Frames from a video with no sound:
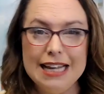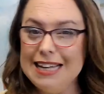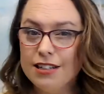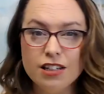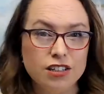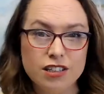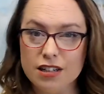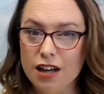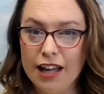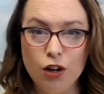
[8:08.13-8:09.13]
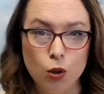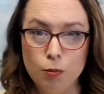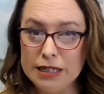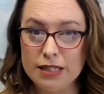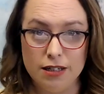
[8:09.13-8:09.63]
isn't a
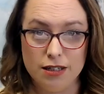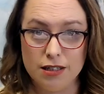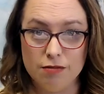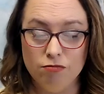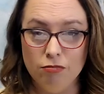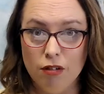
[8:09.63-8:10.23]
good business.